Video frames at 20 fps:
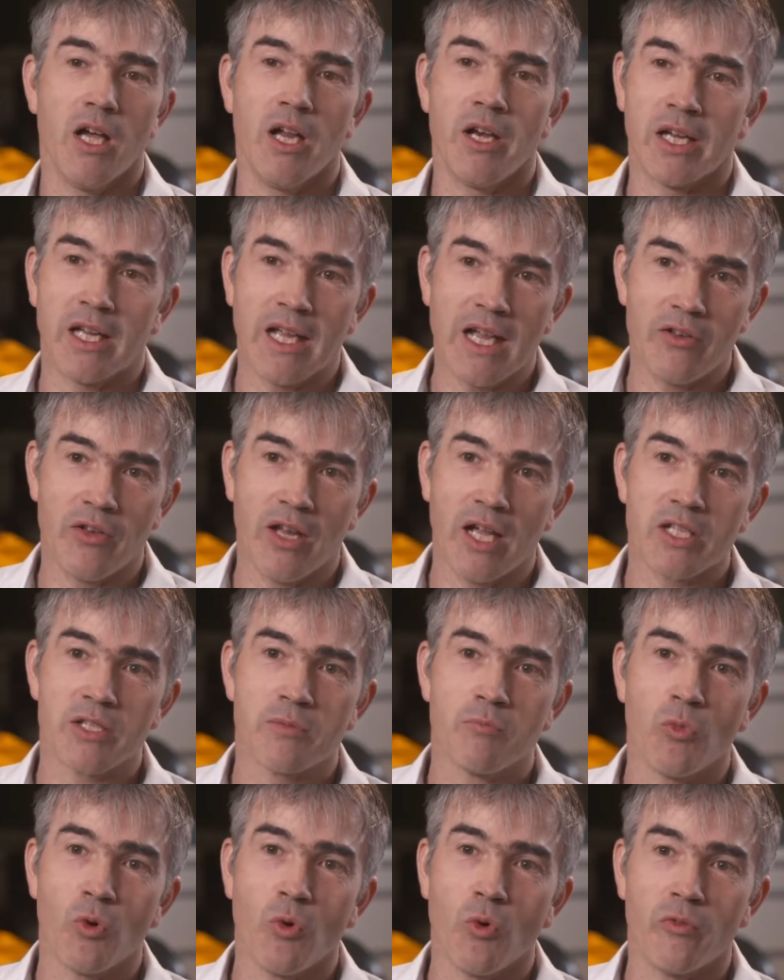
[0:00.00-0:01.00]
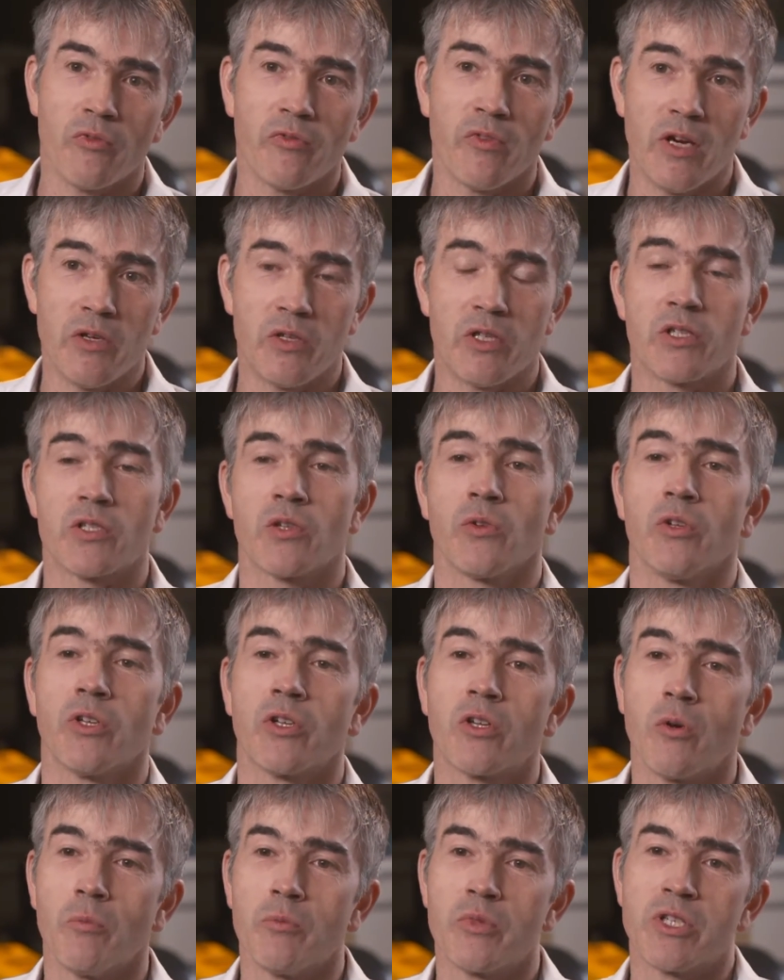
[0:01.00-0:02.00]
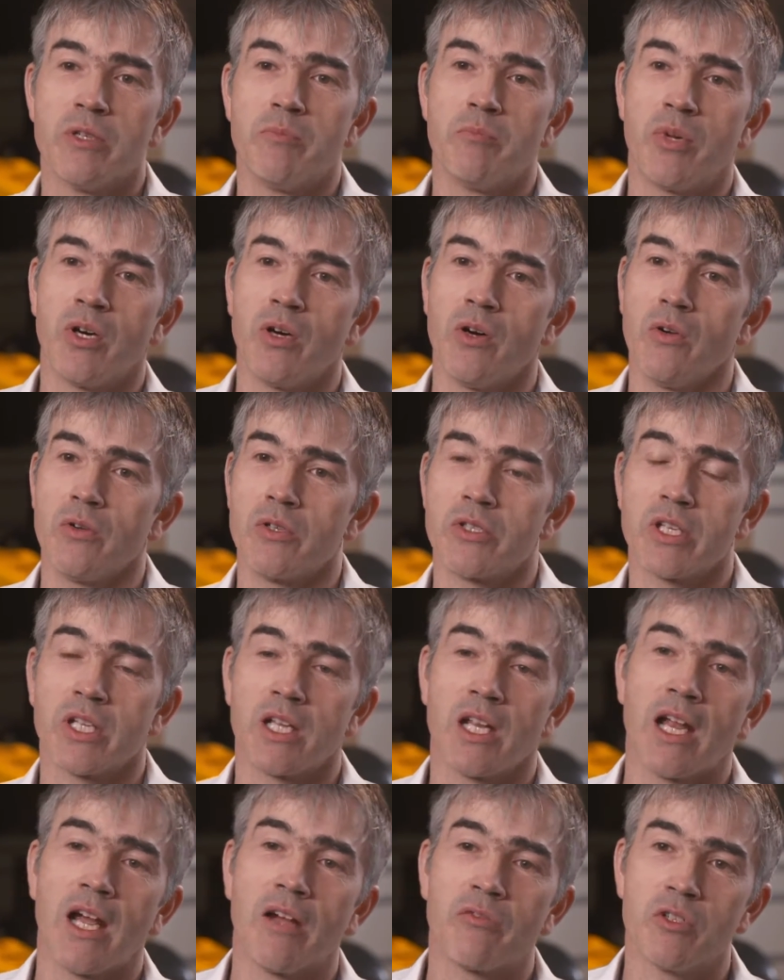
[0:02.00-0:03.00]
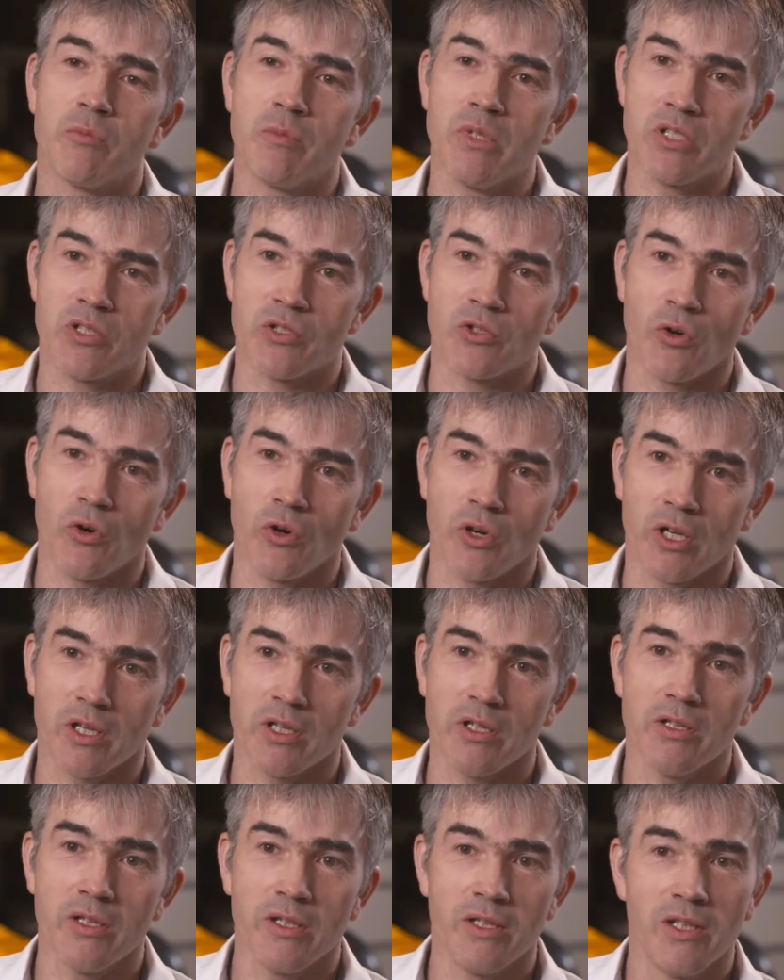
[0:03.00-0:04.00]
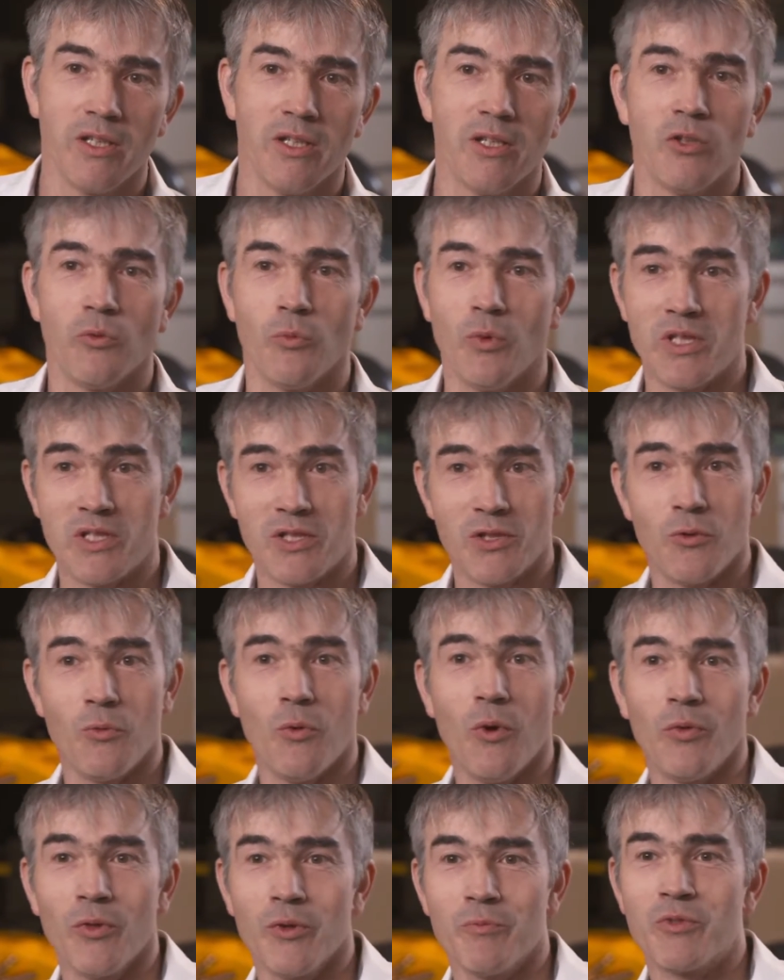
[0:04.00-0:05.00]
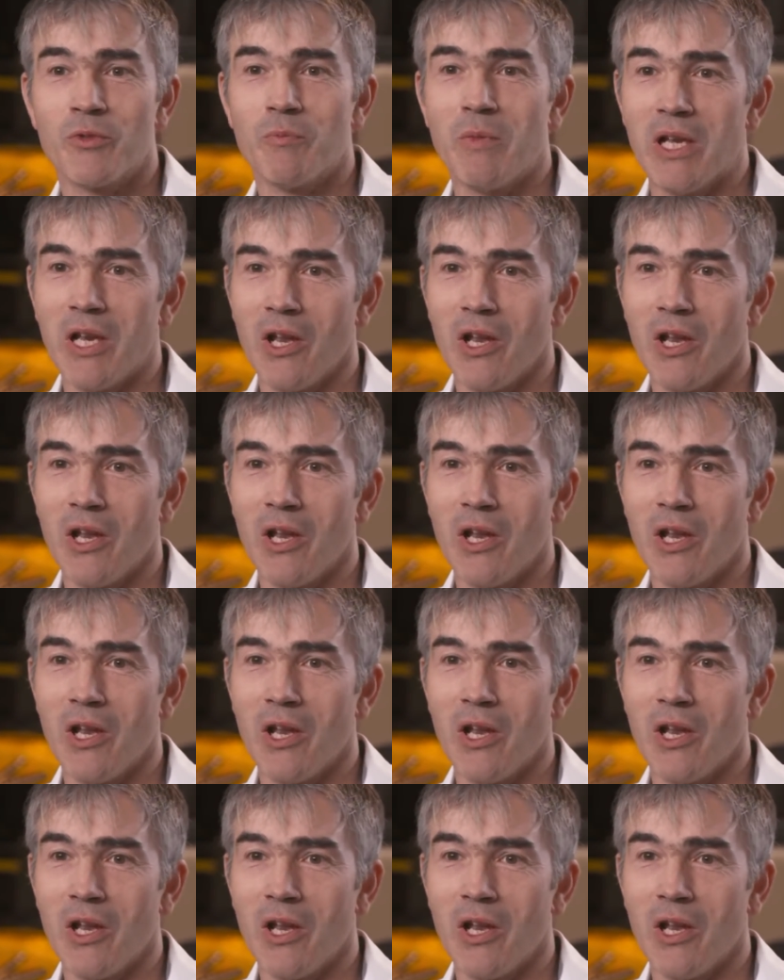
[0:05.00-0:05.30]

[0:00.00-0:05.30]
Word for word: And again, that's more focus on the composite parts. They're going to have to be stronger. We still want them to be